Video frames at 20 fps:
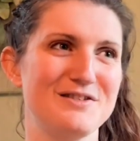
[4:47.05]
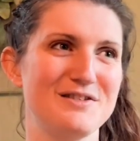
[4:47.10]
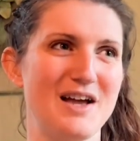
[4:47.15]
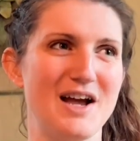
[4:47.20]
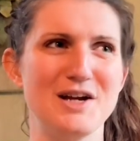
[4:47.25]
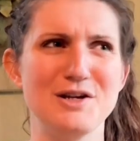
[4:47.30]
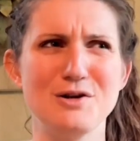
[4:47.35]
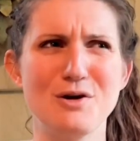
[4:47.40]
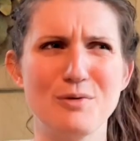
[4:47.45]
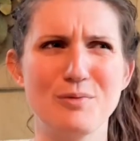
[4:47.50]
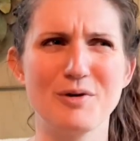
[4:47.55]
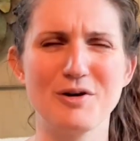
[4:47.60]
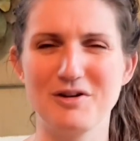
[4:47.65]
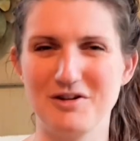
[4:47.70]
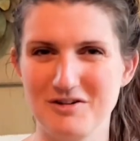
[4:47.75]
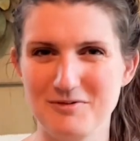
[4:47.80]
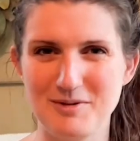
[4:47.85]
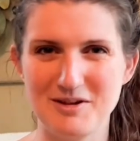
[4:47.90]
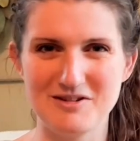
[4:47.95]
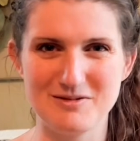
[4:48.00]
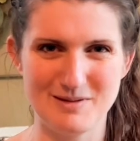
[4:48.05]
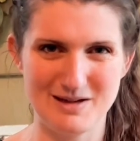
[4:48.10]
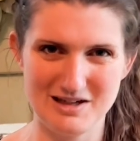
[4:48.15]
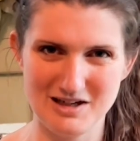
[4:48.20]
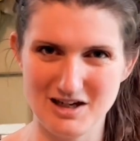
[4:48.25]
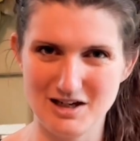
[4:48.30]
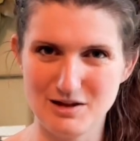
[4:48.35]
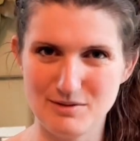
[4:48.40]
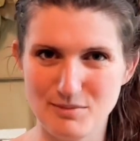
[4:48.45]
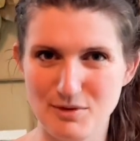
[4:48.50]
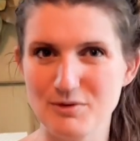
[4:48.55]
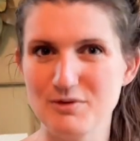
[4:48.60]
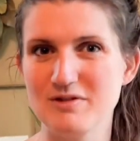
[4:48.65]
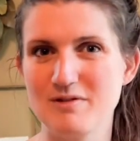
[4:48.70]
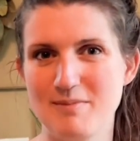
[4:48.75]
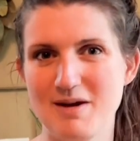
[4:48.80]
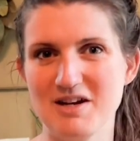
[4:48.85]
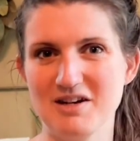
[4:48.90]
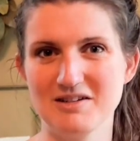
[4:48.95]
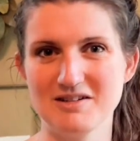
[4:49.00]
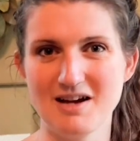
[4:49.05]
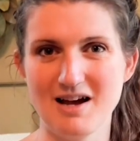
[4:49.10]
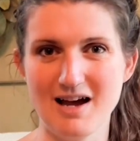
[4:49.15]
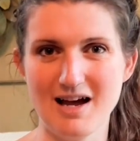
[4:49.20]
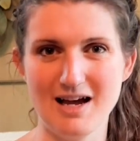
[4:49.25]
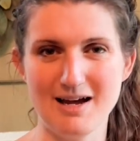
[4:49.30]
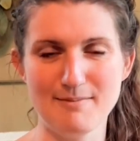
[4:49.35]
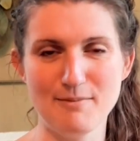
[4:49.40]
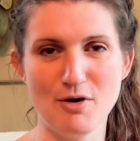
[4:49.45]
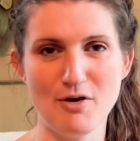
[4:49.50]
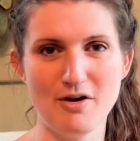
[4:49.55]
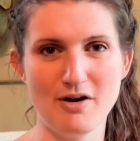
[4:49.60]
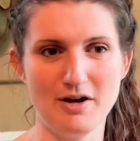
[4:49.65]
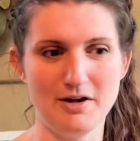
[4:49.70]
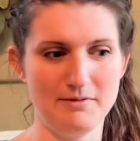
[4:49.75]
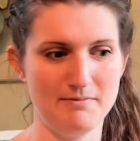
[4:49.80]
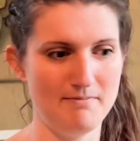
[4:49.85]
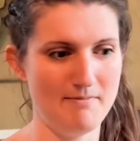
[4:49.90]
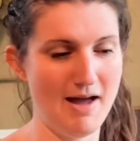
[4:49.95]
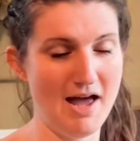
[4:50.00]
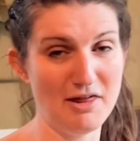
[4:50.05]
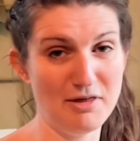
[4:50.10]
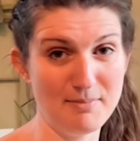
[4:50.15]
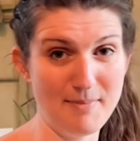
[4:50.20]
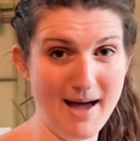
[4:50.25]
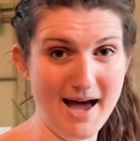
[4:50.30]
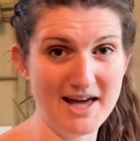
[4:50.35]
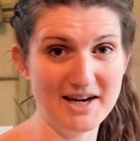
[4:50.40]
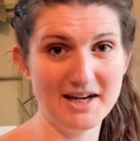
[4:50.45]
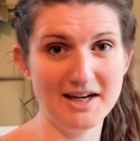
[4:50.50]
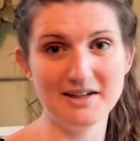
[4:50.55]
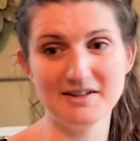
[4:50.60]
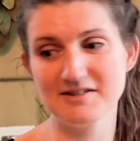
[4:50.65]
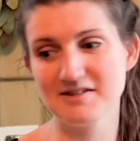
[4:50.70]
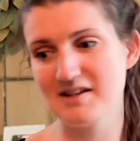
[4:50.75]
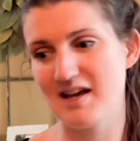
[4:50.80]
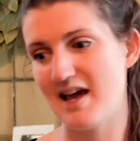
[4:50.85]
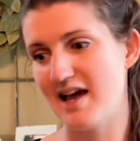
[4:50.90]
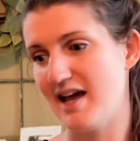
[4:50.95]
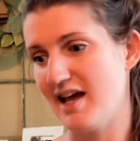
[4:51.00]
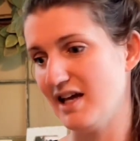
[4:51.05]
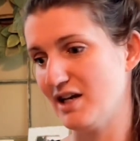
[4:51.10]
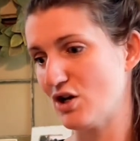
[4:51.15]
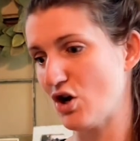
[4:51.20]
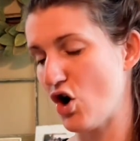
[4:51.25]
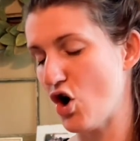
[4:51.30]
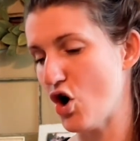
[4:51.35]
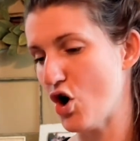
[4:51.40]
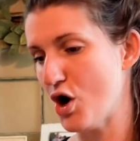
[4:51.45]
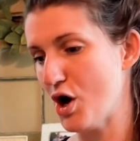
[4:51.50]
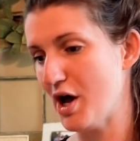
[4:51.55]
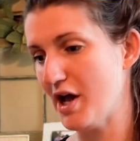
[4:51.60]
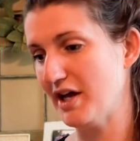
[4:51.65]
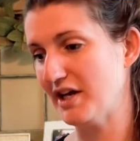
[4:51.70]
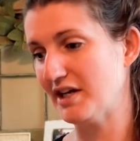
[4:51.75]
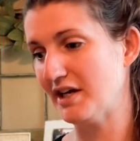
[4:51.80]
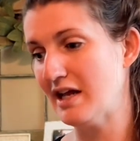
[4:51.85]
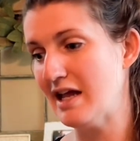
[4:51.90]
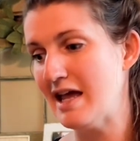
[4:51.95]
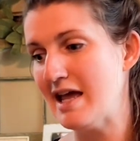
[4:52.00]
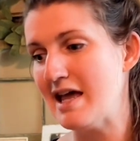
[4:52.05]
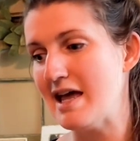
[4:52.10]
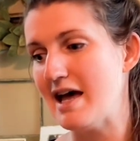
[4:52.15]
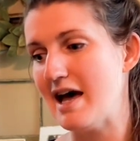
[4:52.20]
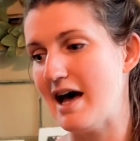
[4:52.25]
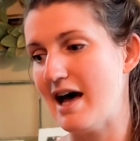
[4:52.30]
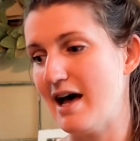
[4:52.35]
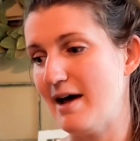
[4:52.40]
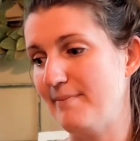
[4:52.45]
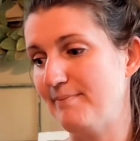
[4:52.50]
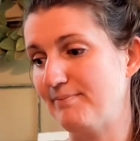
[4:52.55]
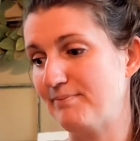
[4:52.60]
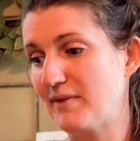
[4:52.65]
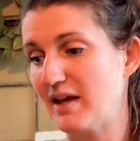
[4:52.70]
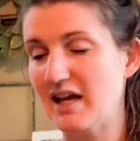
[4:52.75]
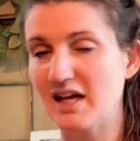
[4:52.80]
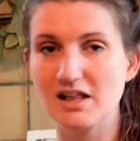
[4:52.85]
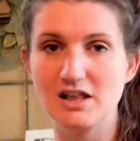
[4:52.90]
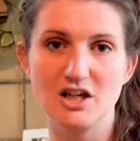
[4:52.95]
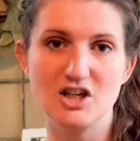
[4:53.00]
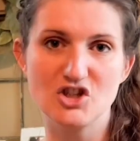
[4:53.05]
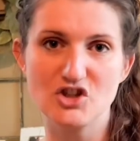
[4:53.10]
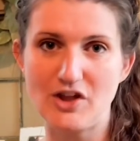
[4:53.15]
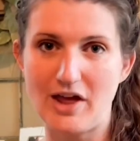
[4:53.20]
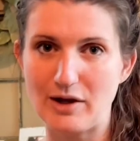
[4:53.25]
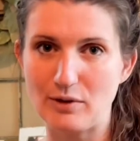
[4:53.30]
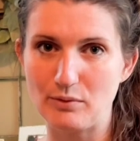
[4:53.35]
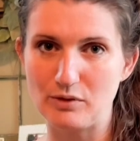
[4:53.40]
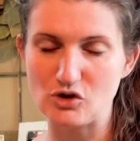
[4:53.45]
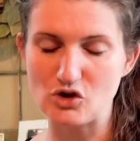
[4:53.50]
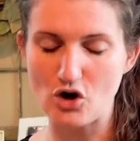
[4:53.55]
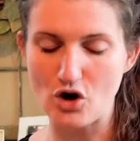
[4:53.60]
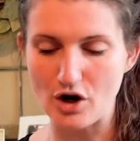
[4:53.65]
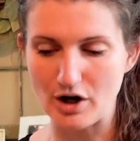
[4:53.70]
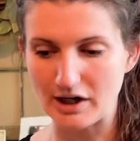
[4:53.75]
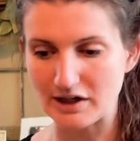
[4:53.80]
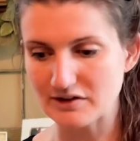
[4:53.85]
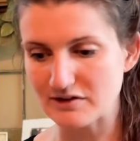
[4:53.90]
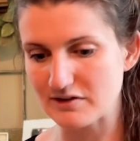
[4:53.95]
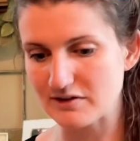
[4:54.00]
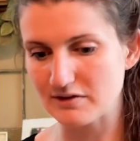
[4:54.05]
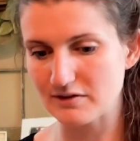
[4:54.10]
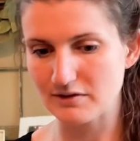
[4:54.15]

I know we're going to be spending the most amount of time on mathematics and on um, English language arts.